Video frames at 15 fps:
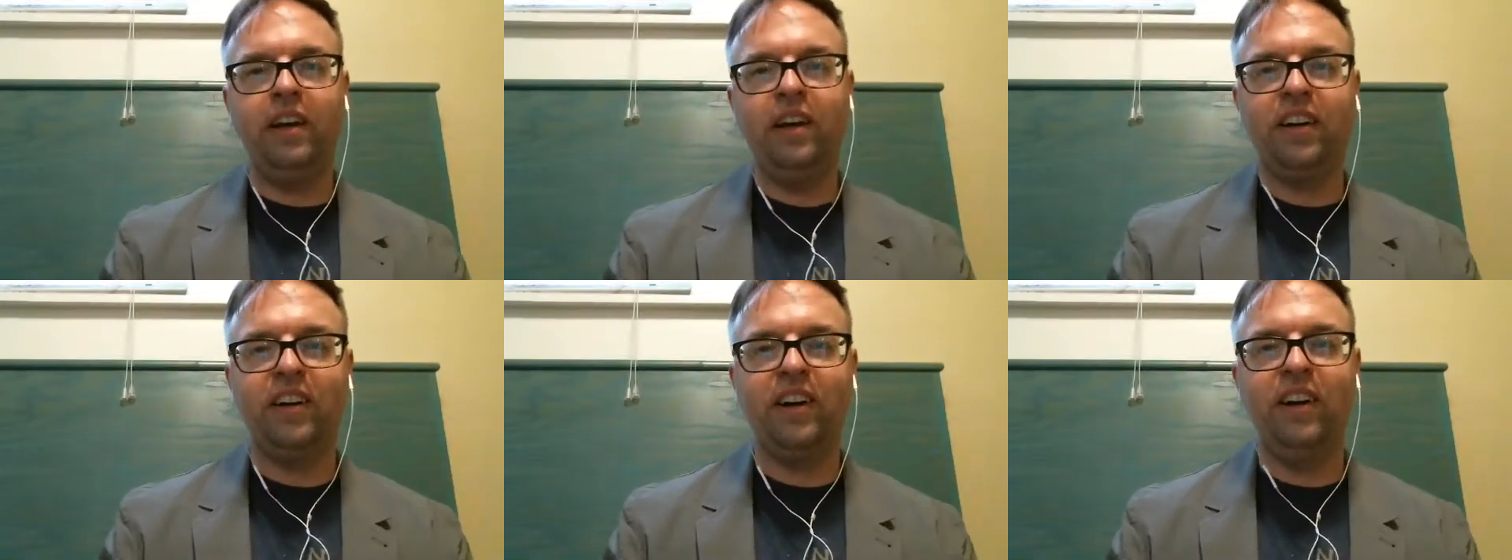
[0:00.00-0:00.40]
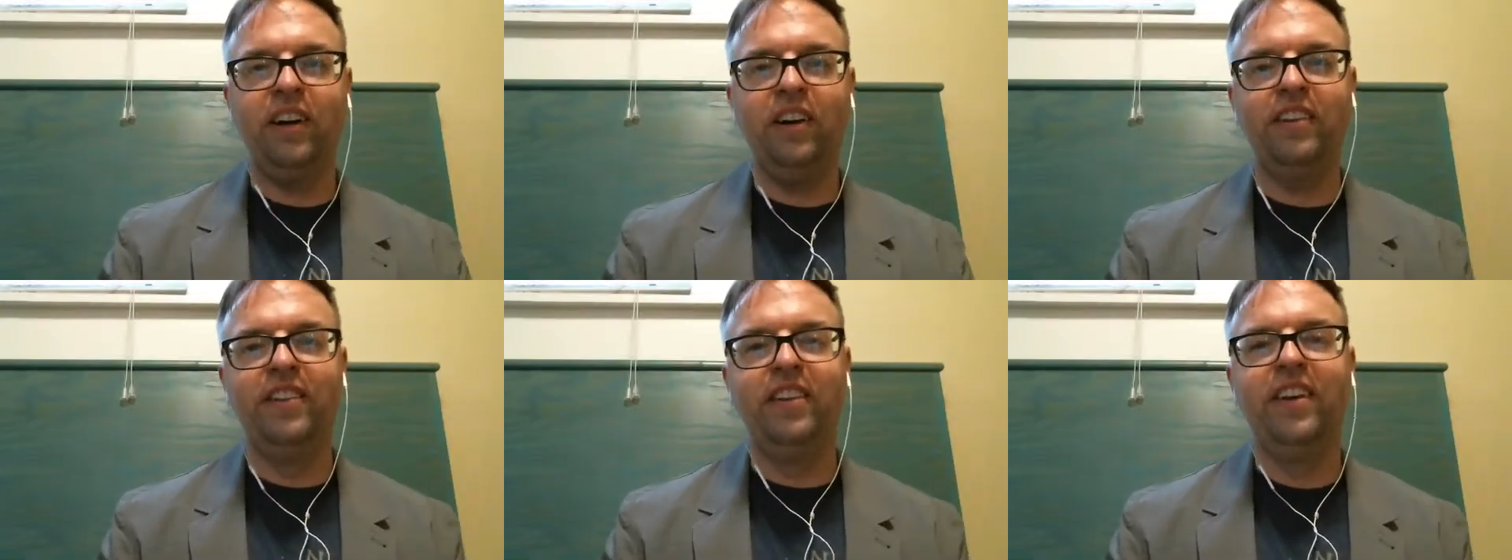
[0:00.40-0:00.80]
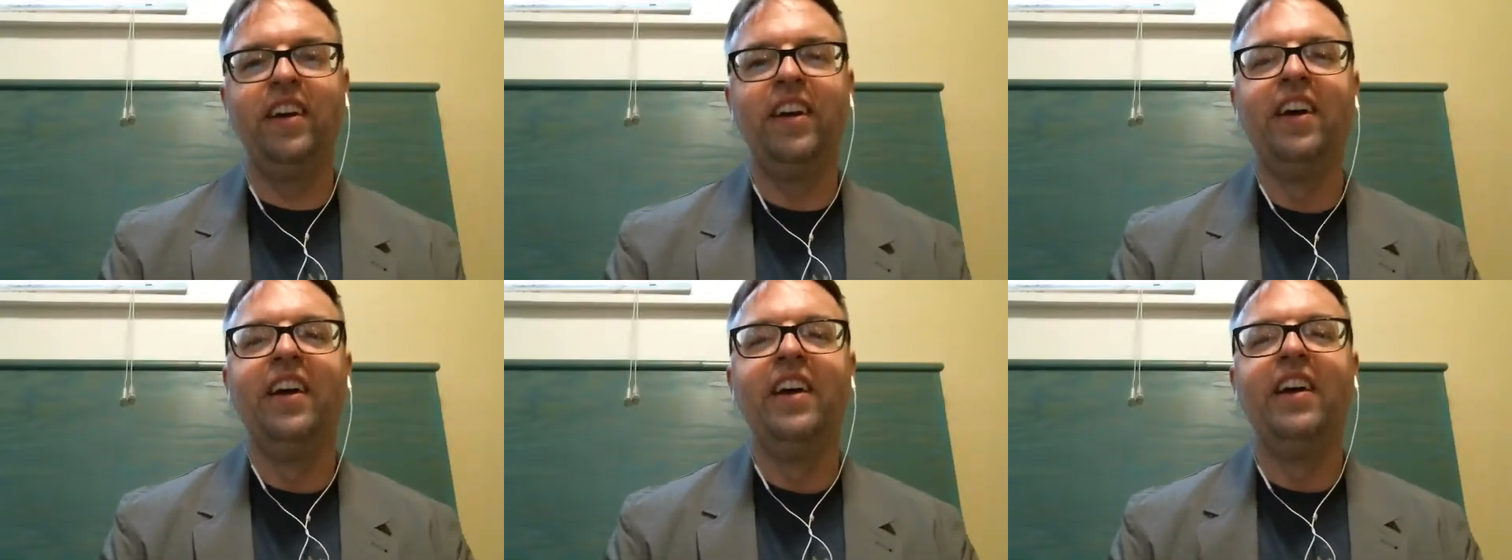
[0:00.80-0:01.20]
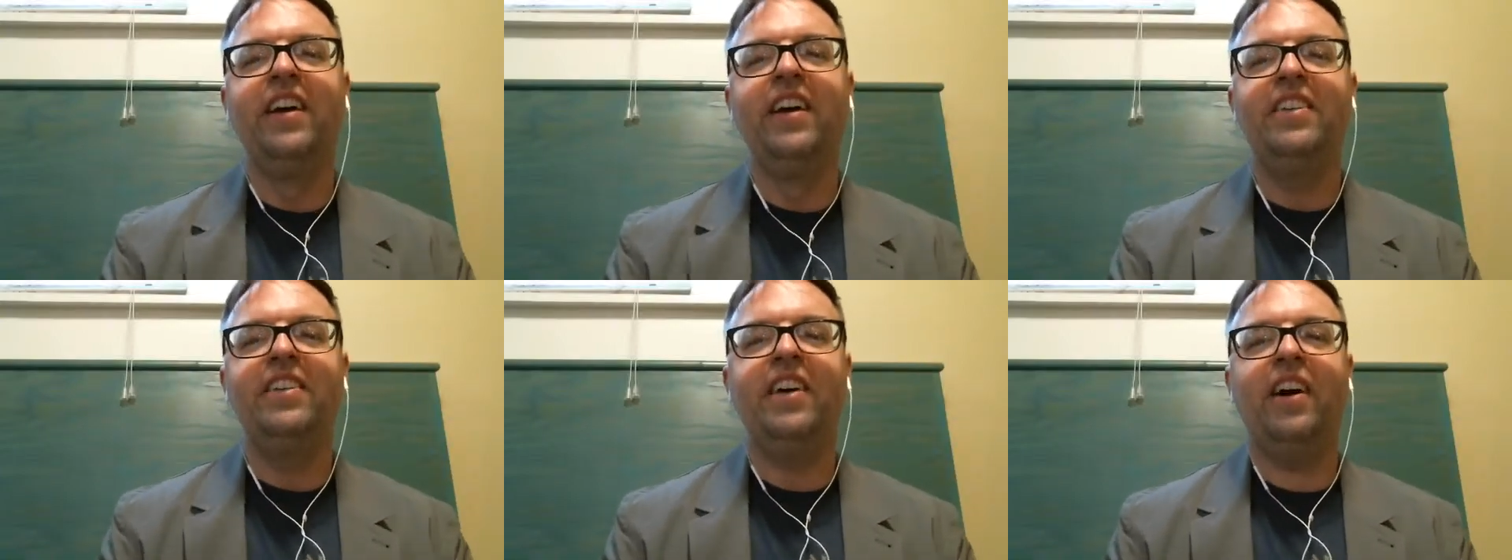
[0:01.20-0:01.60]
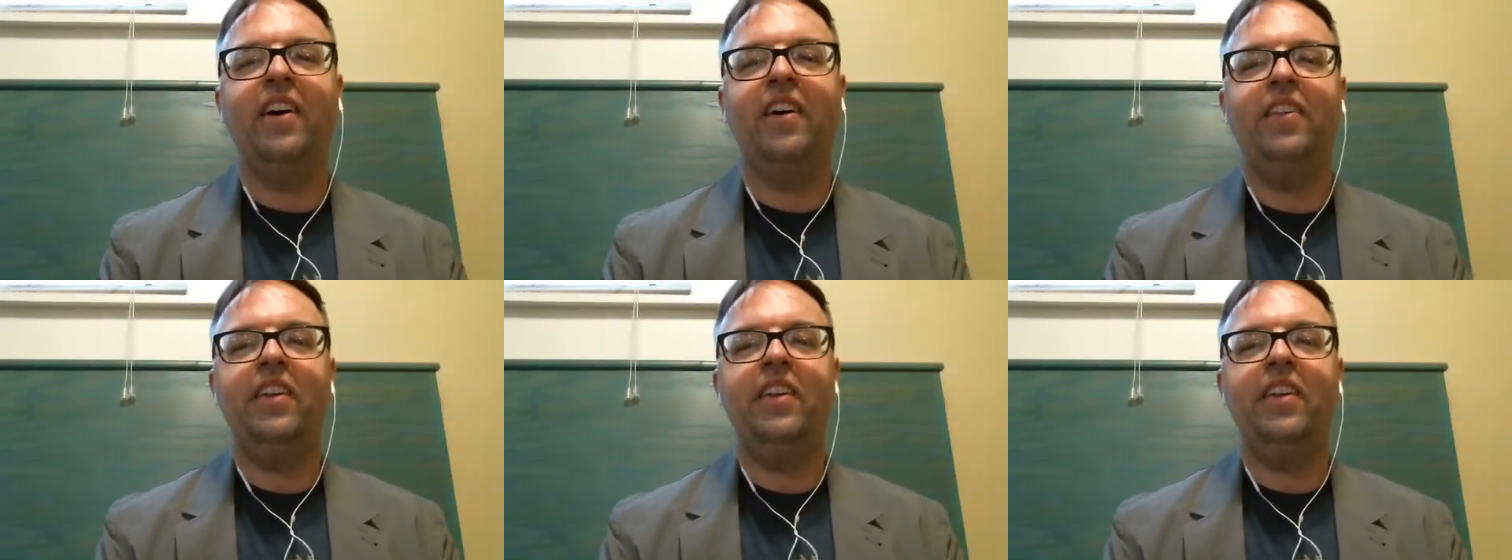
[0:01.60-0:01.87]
occurs. So